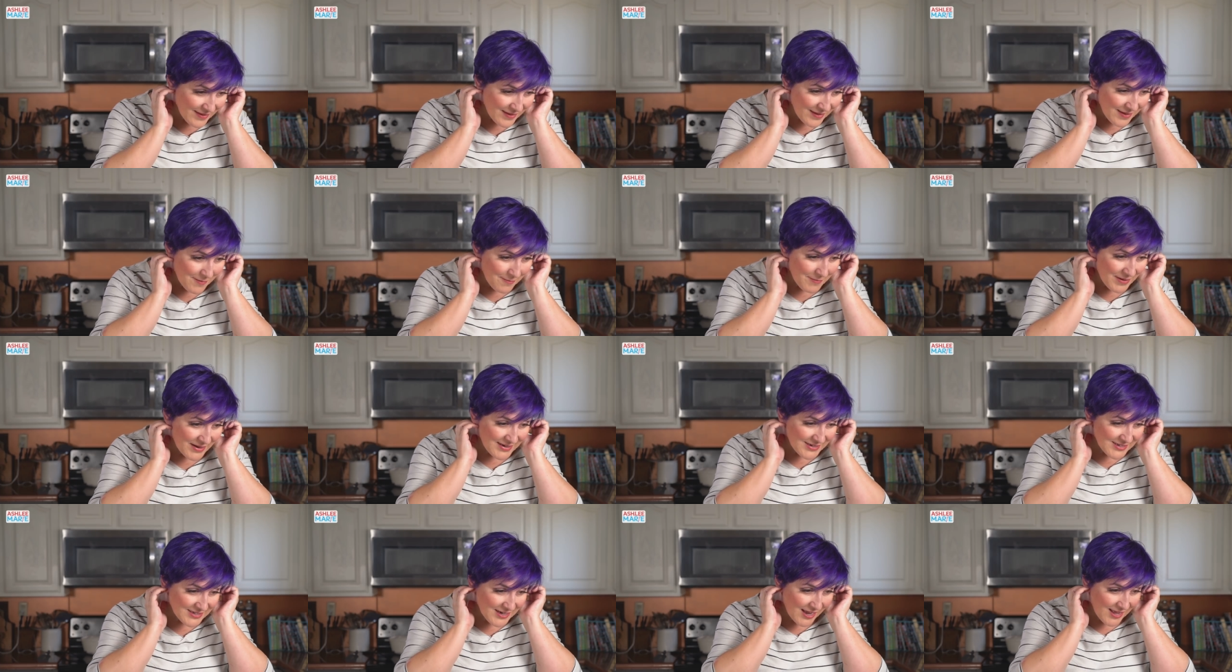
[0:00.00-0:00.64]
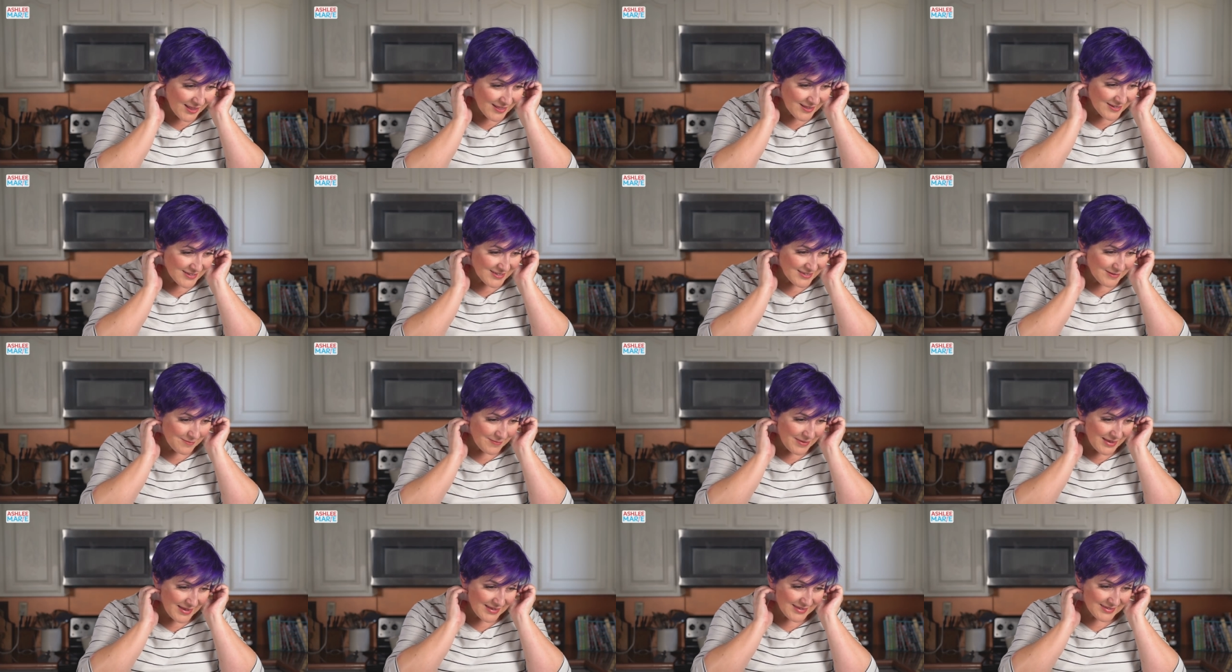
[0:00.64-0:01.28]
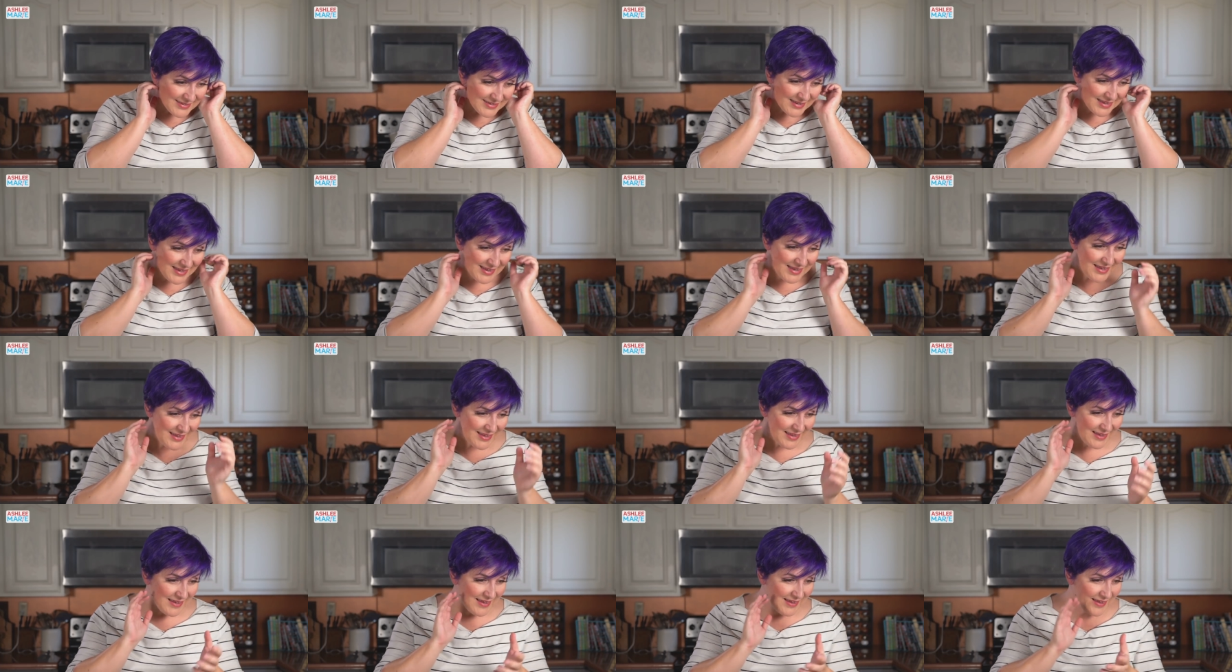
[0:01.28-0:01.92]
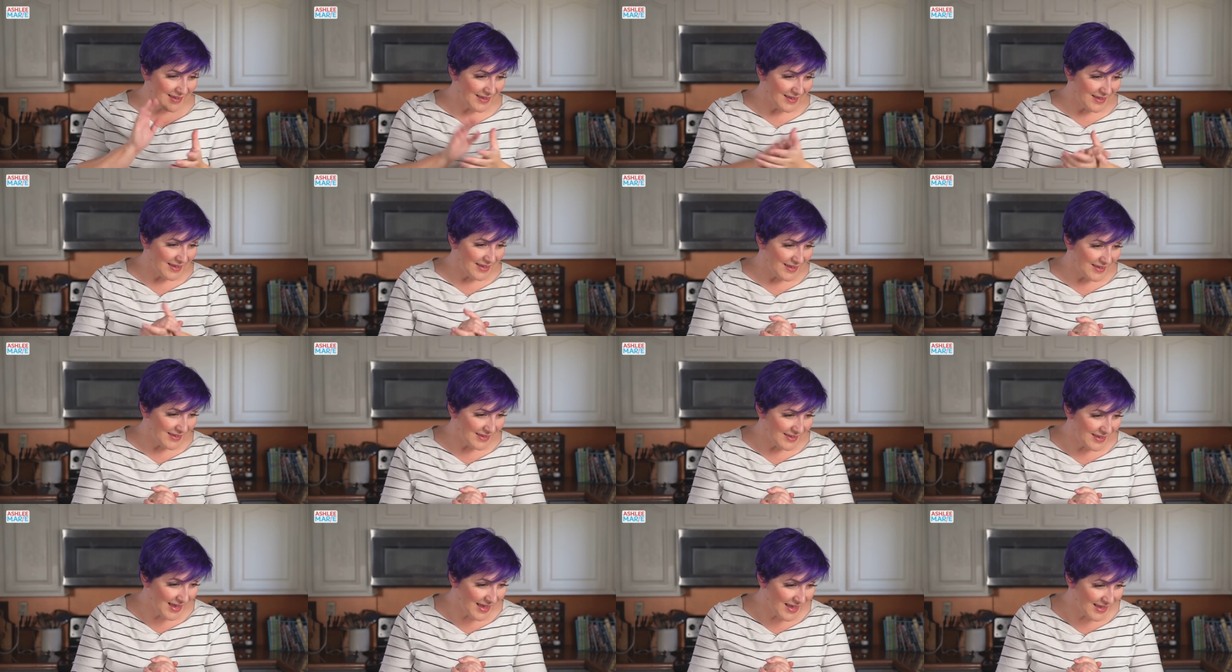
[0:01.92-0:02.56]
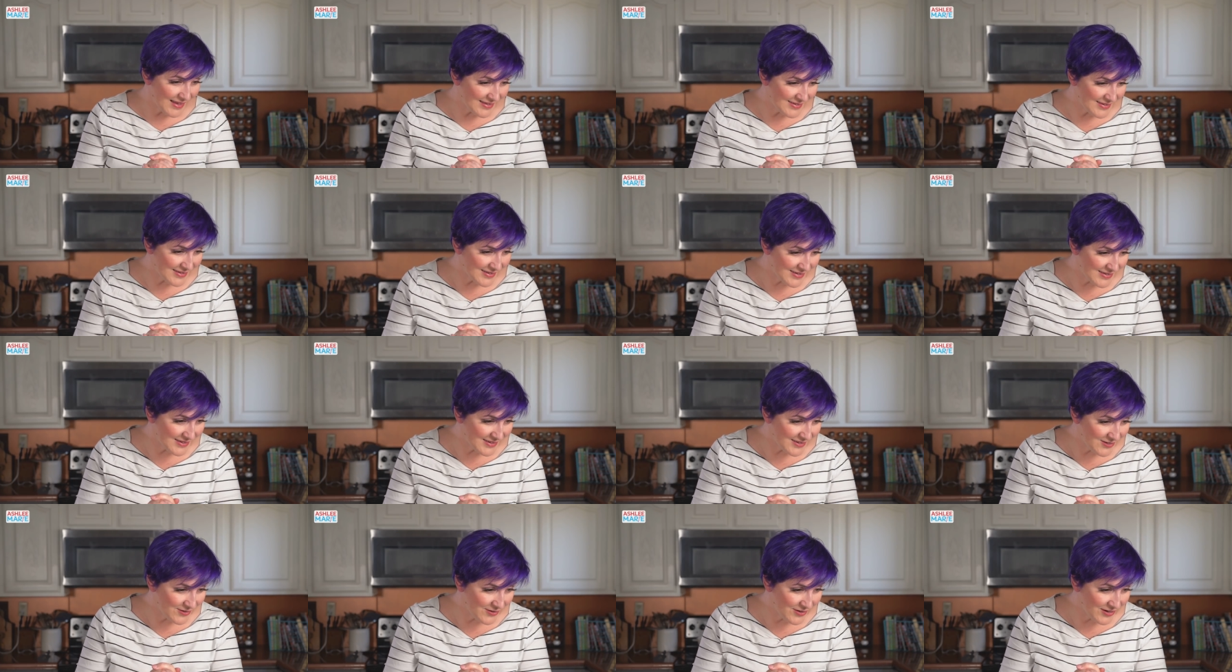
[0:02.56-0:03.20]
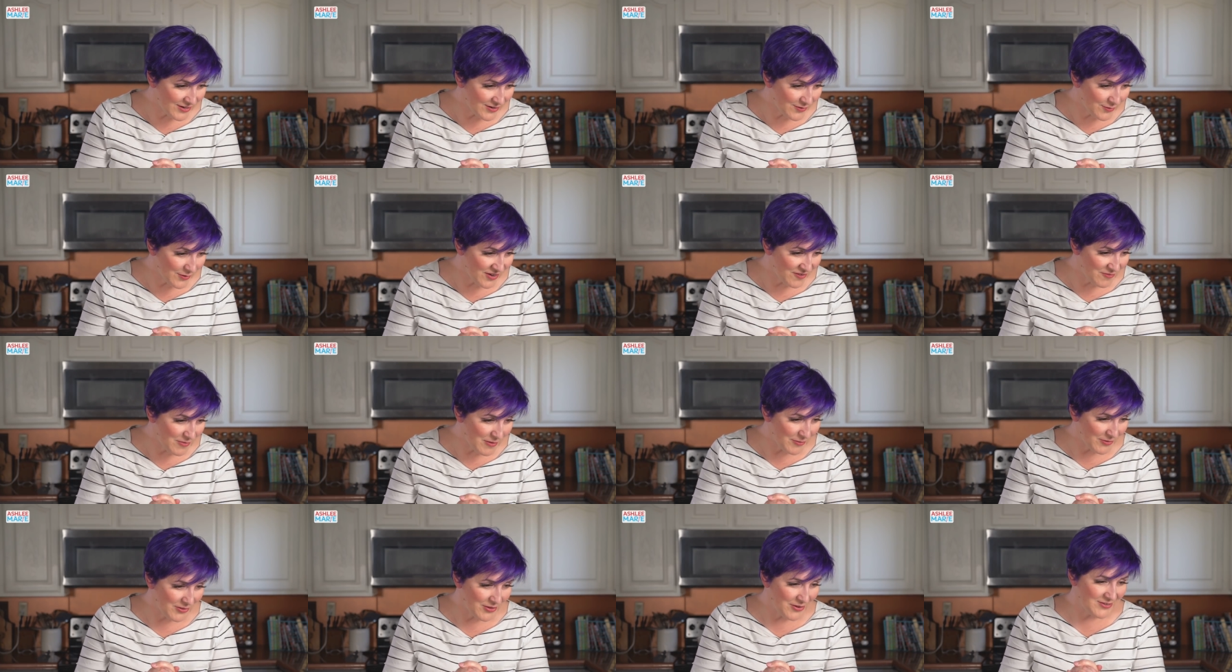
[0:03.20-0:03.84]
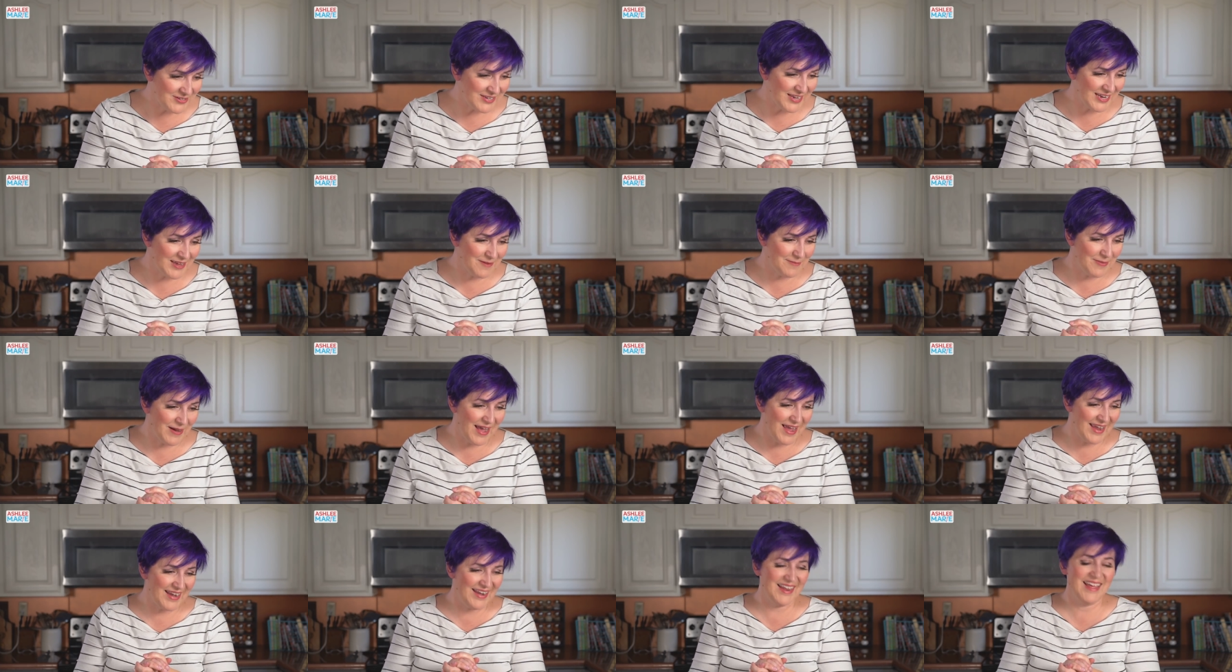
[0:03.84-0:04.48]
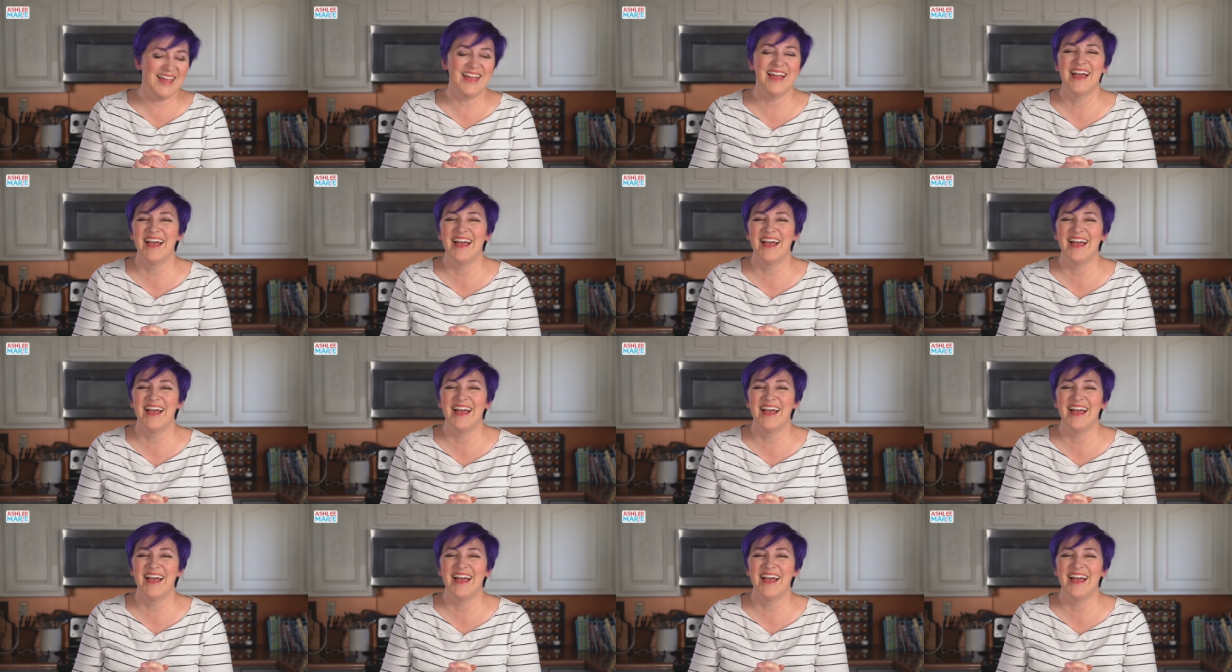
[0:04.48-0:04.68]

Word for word: money shot looks amazing. Yes, you get annoyed if people don't take a bite.